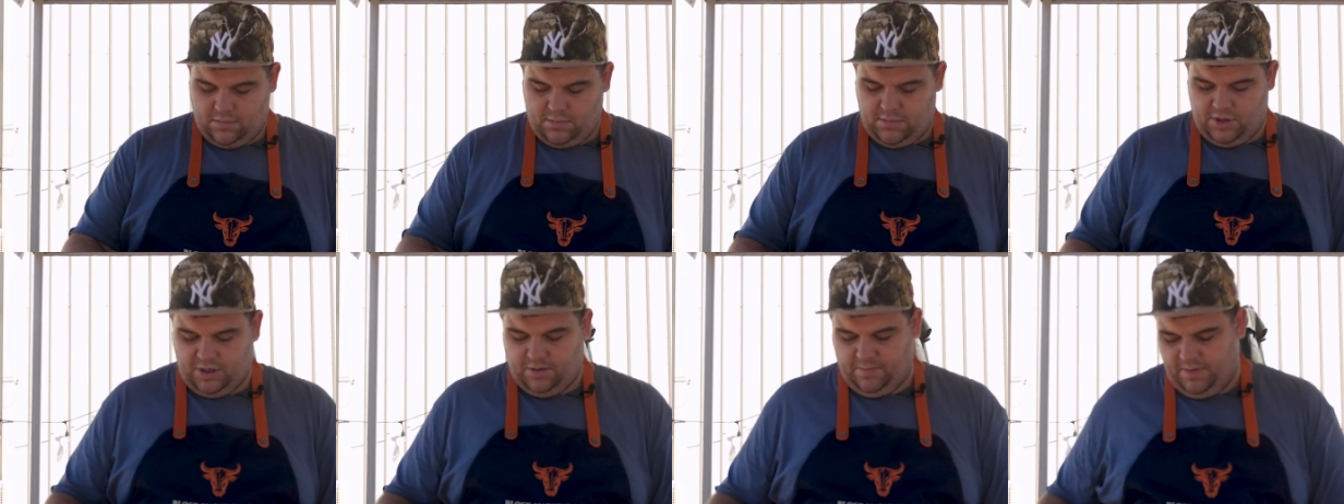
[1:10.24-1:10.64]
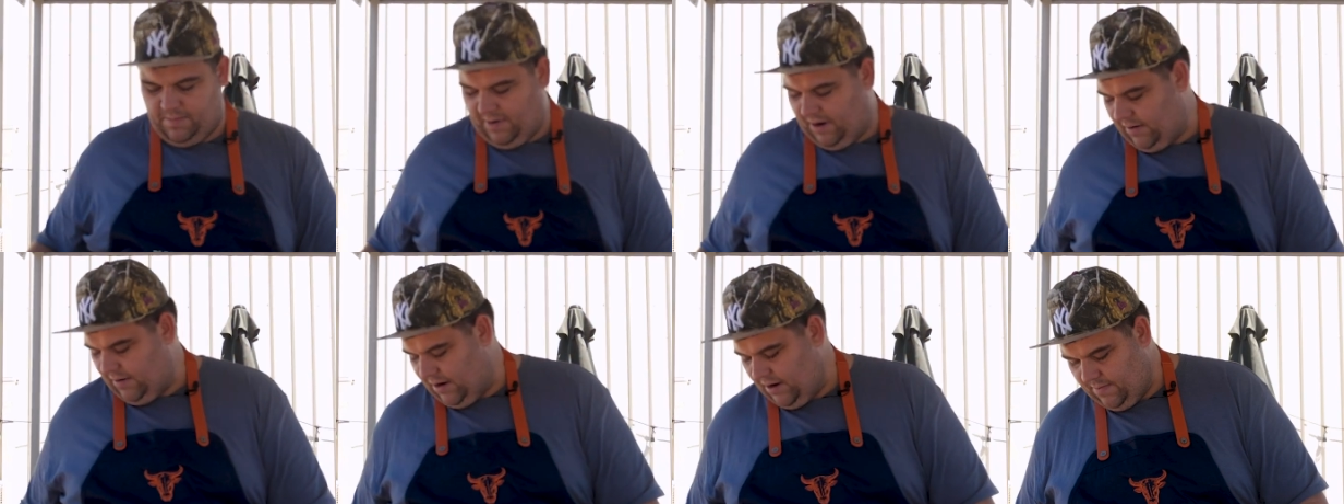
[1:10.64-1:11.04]
Should be
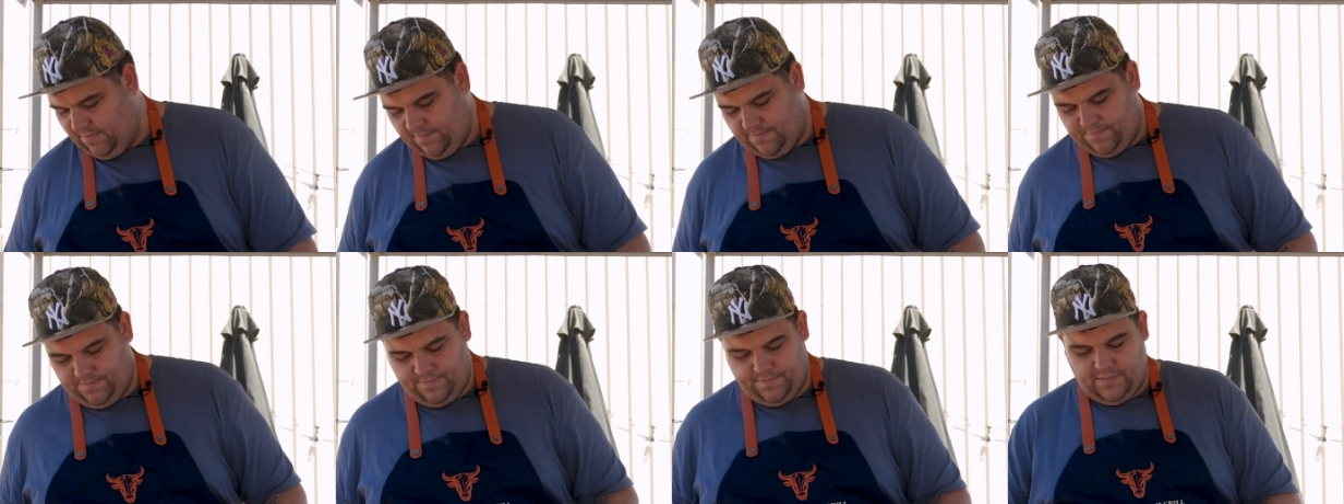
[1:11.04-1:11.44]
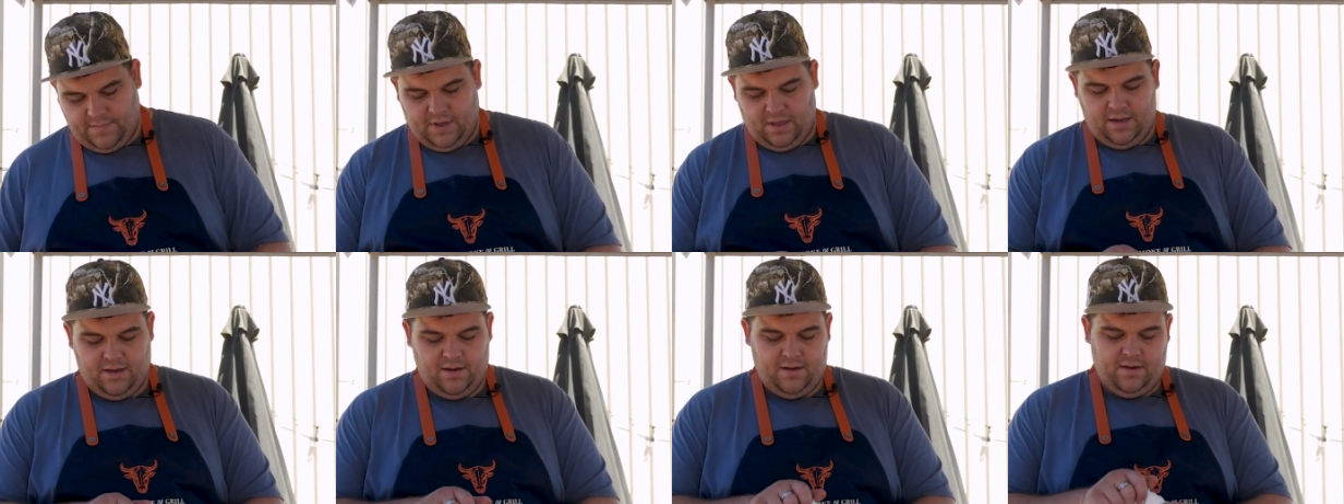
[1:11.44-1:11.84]
about right.
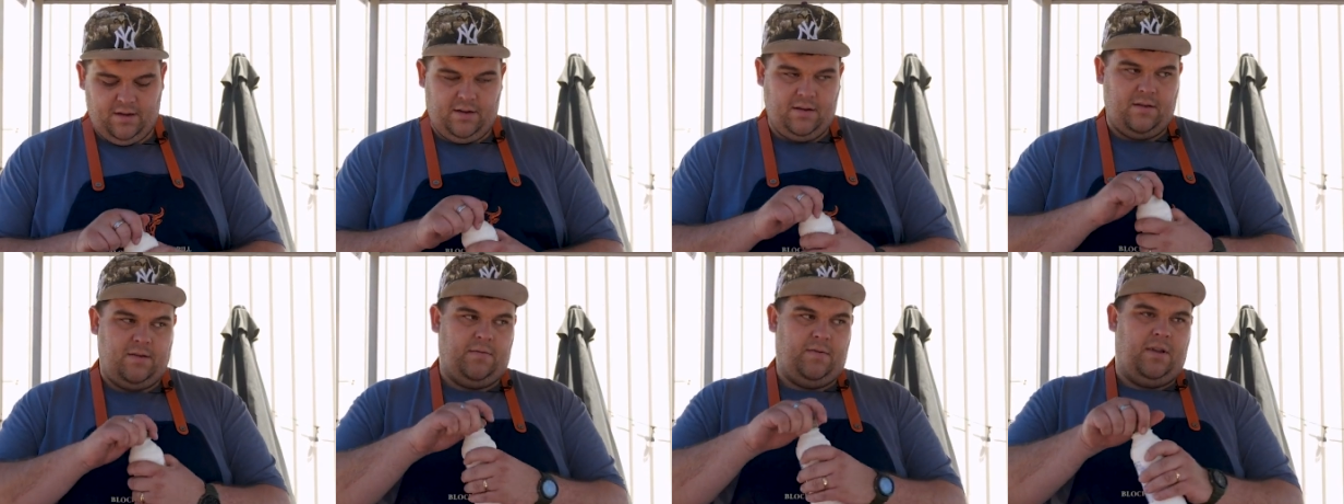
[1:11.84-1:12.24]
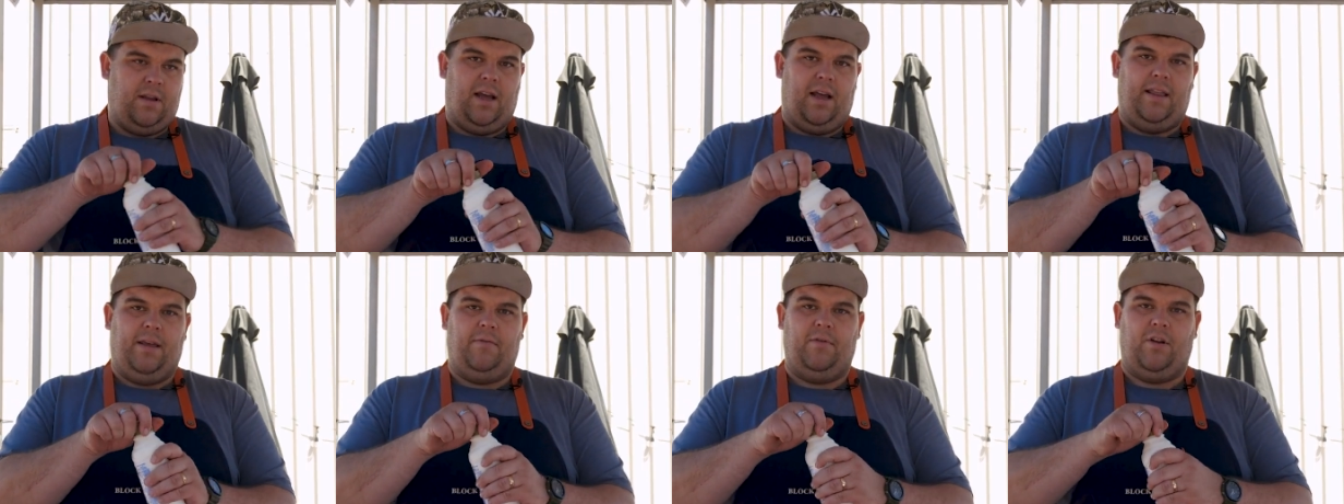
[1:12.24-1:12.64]

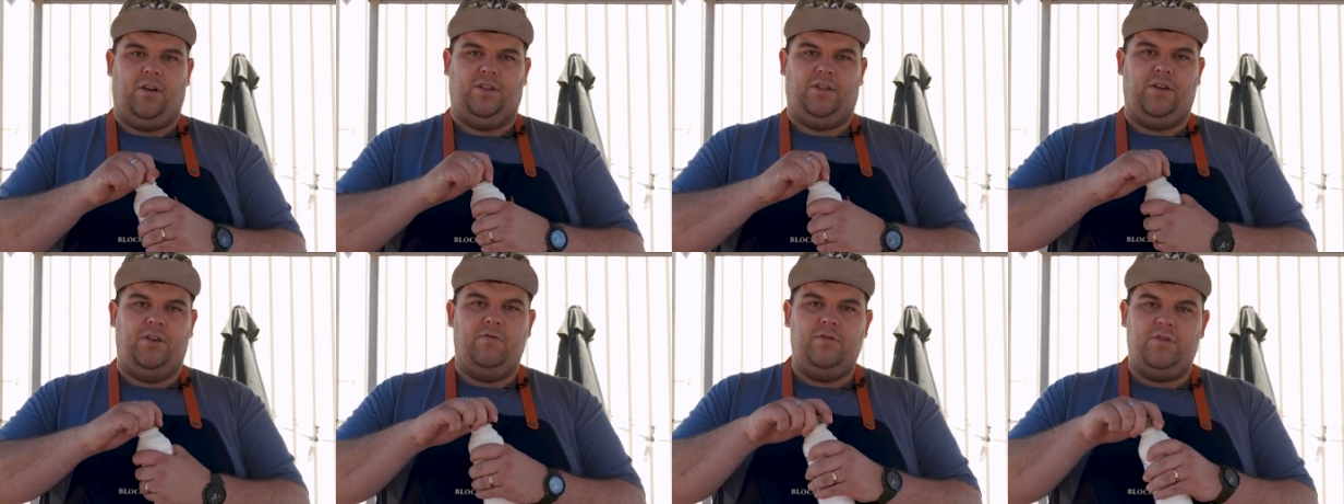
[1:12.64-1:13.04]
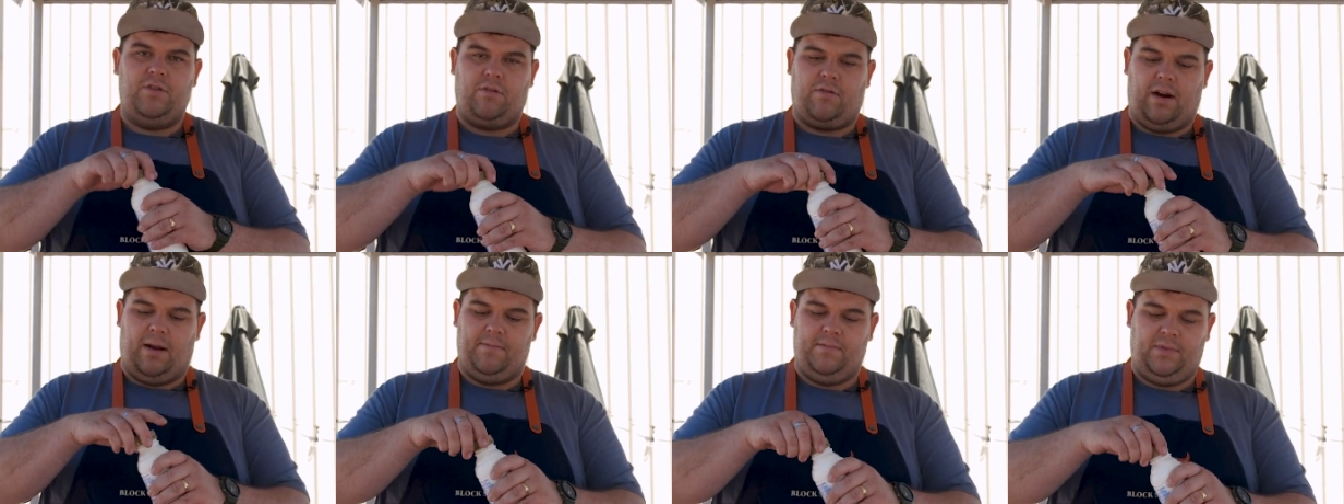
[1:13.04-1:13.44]
And then we've got 200
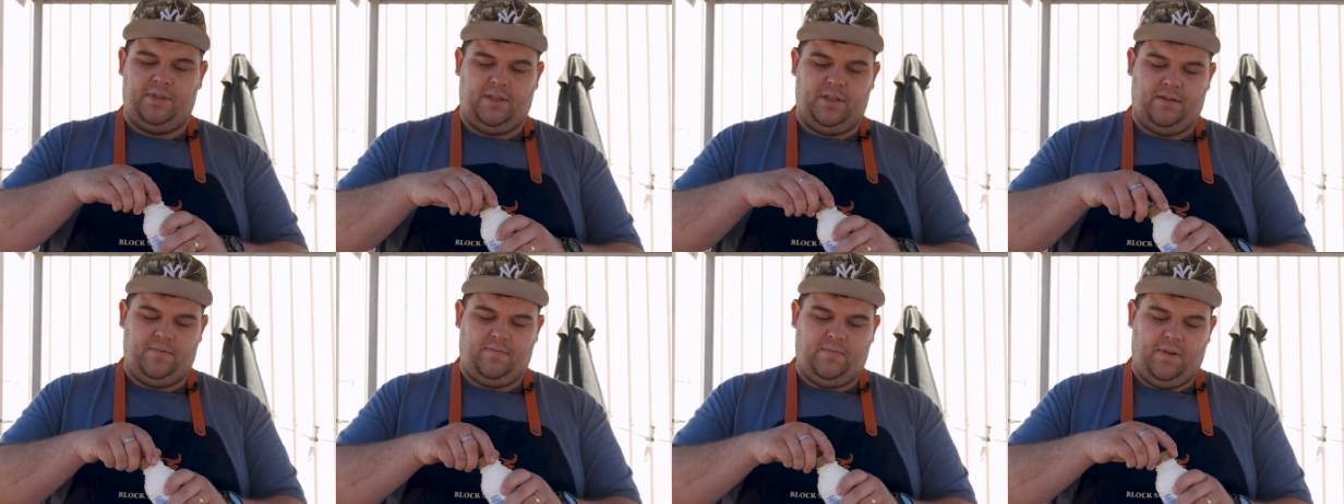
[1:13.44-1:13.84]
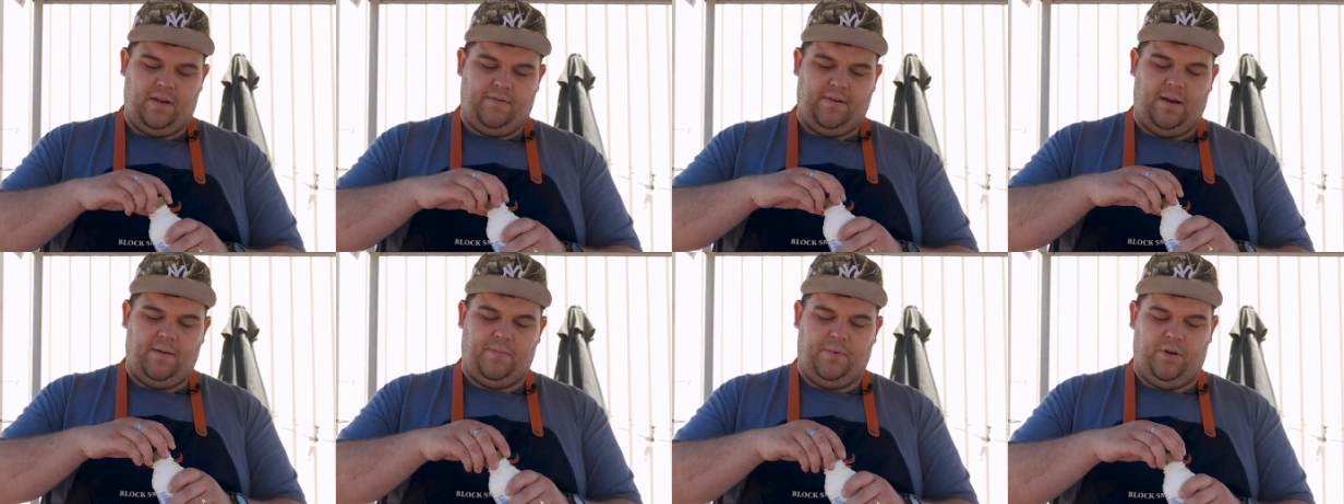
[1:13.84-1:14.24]
grams
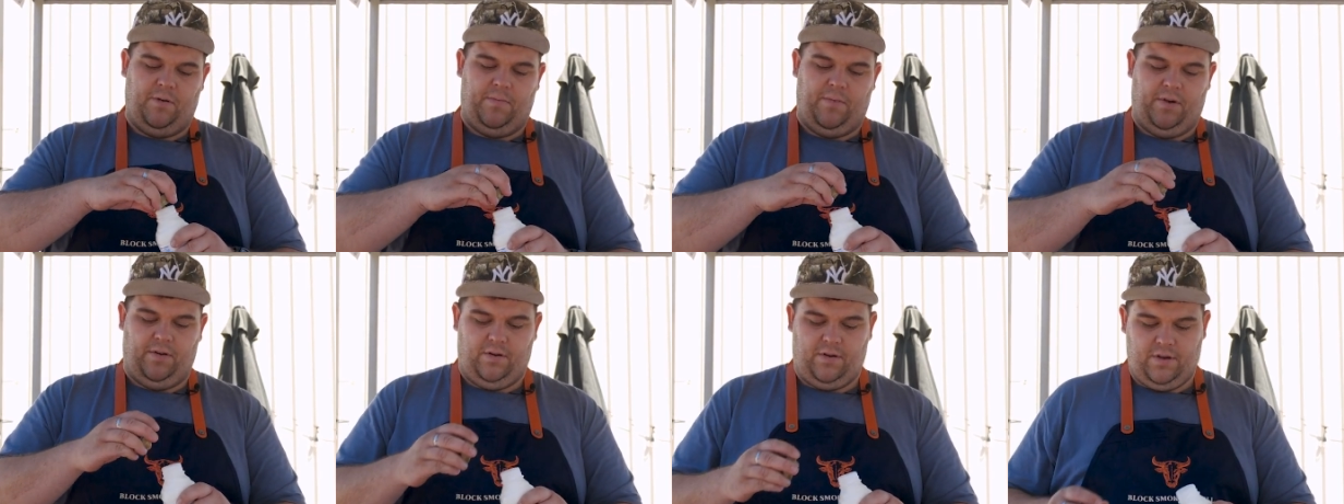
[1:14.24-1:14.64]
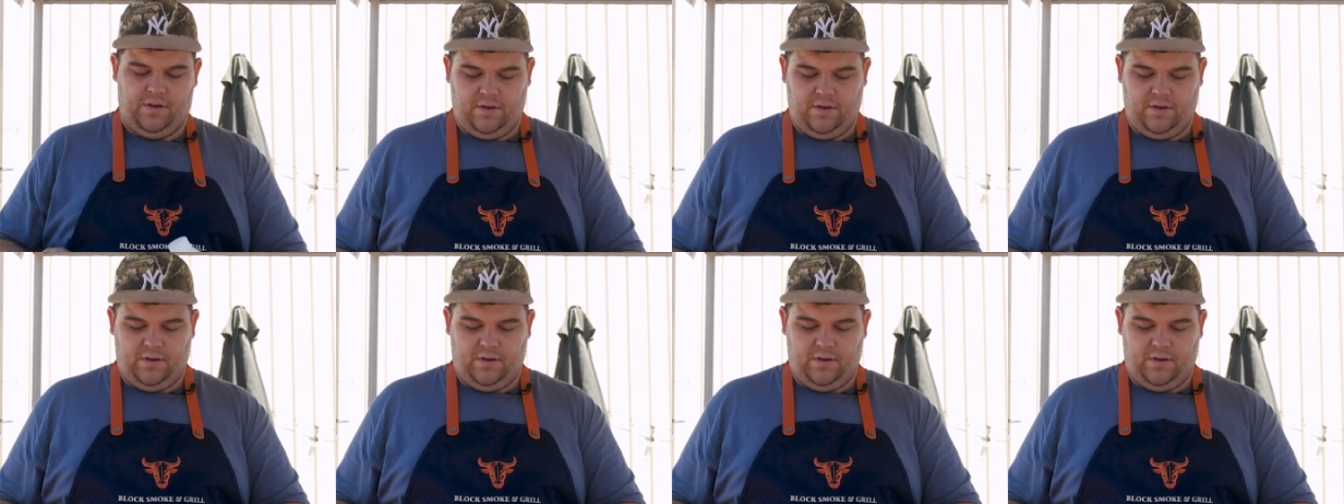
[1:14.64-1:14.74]
of our buttermilk.